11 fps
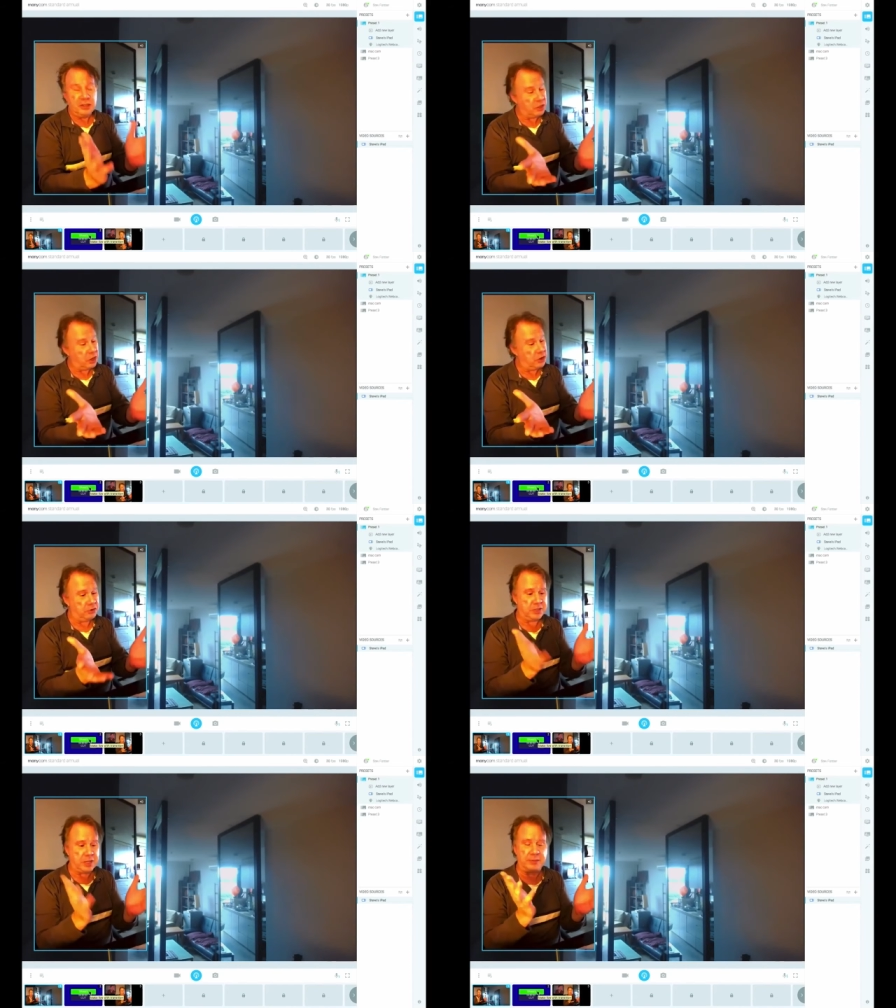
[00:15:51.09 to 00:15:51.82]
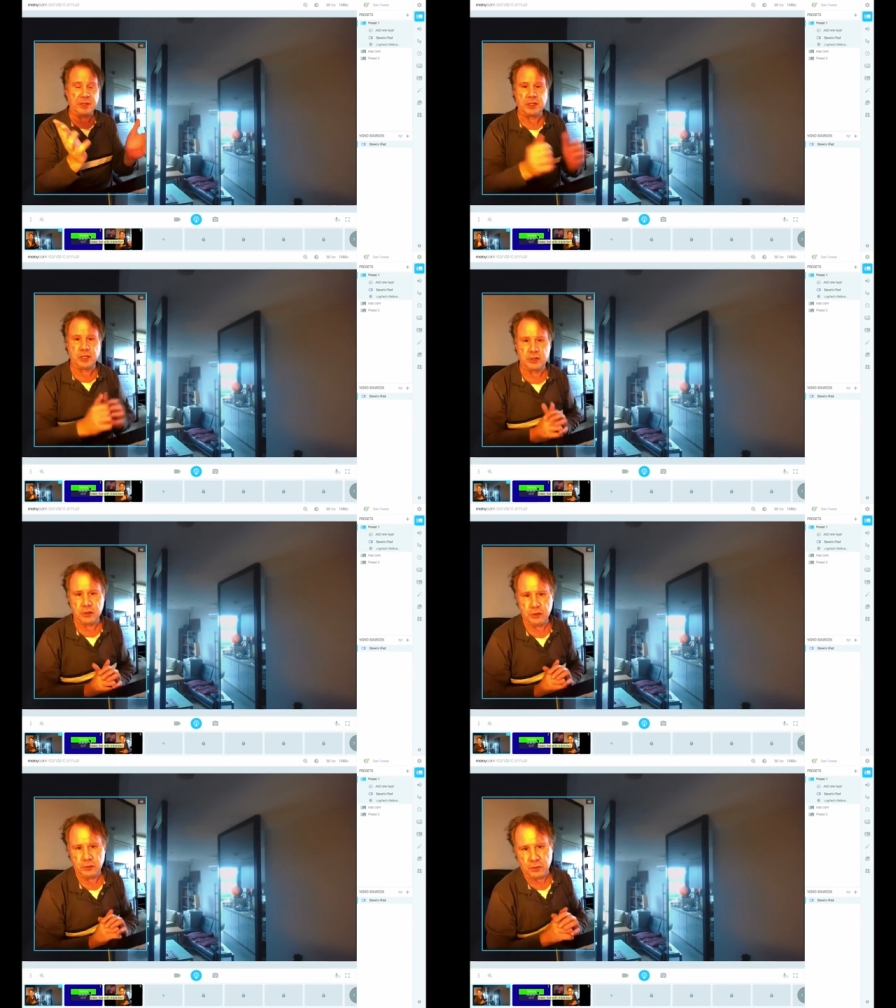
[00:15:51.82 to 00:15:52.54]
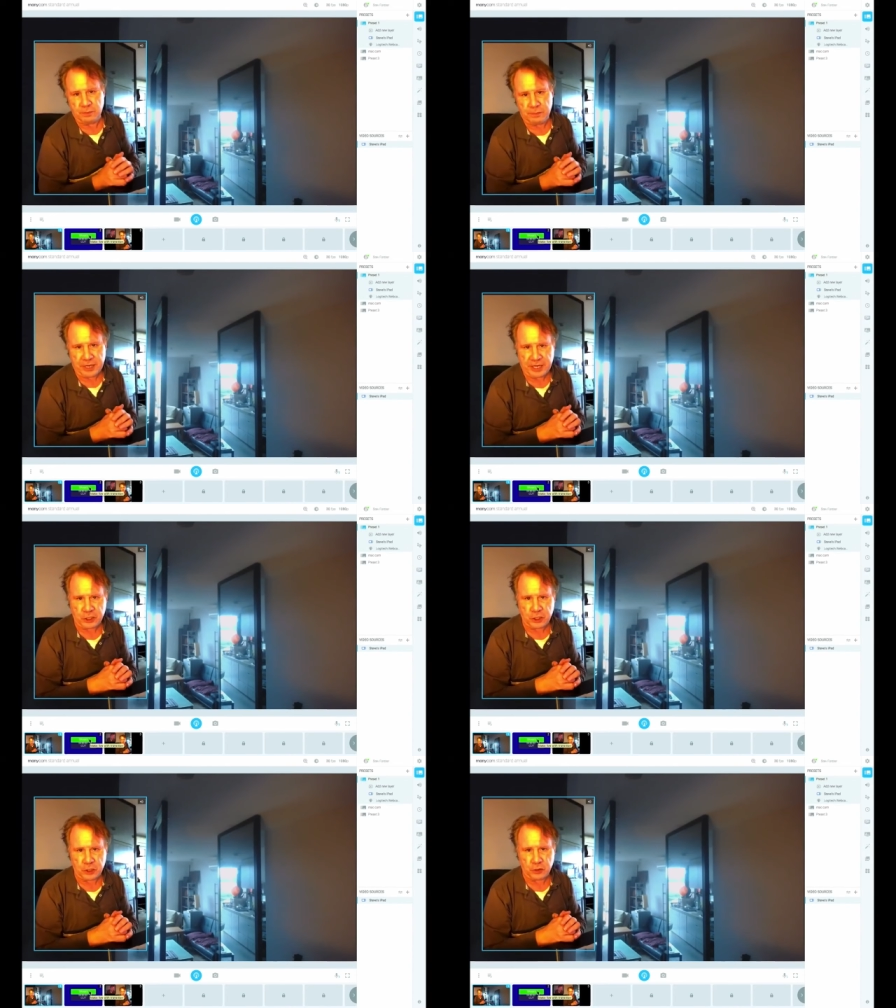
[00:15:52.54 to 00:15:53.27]
So something to do would
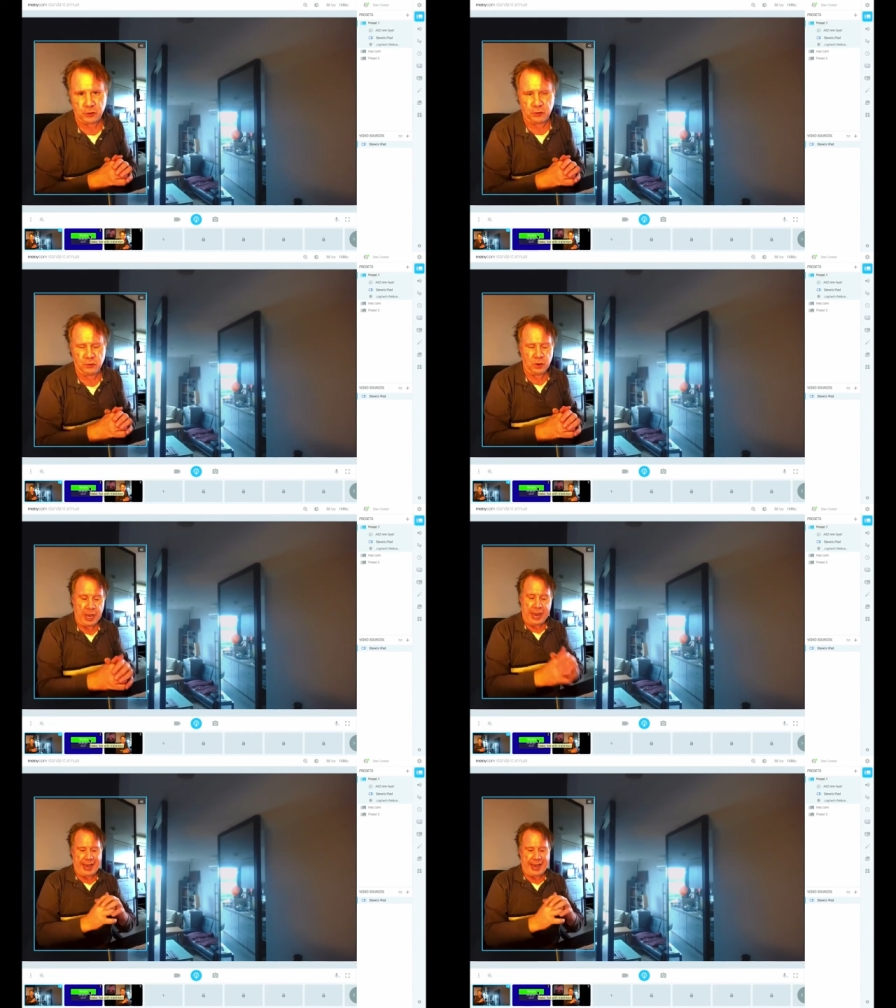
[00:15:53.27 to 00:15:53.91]
be to